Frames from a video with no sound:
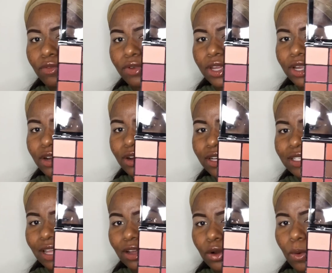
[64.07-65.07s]
over here is
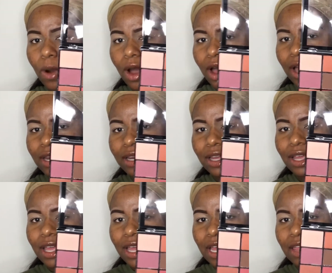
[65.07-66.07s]
like a quad,
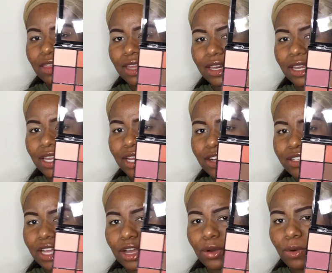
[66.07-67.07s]
and then here
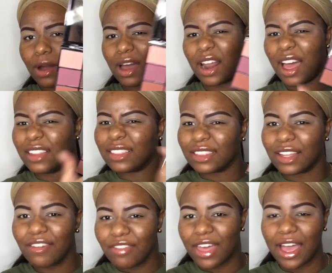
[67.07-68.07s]
it's like a quad. I
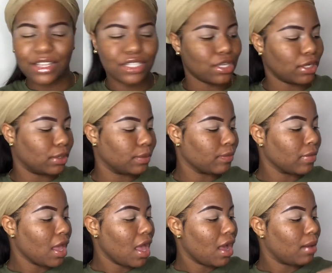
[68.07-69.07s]
love that. So
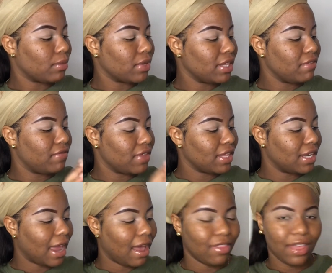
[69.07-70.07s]
I'm really feeling
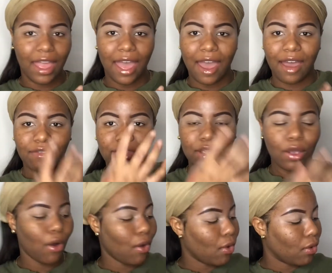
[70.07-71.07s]
how they have the
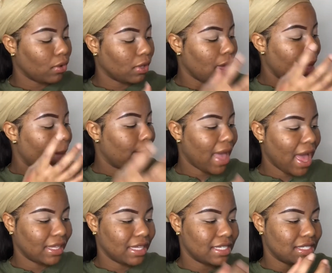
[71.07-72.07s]
whole
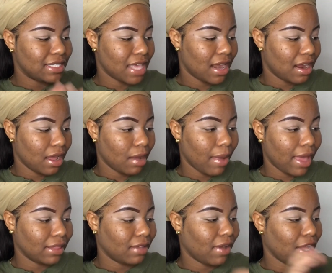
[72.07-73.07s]
palette set up. I
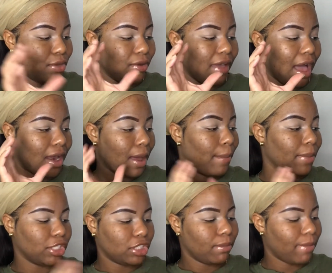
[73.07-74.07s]
love how you got a
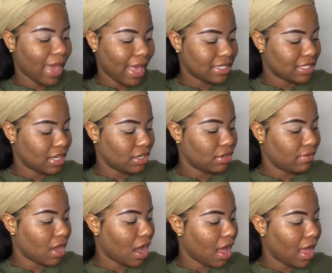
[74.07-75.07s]
bunch of mattes, and you've
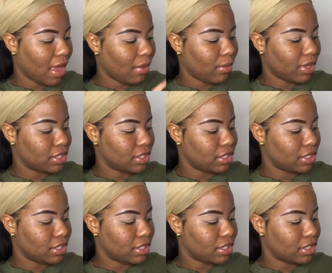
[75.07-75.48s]
got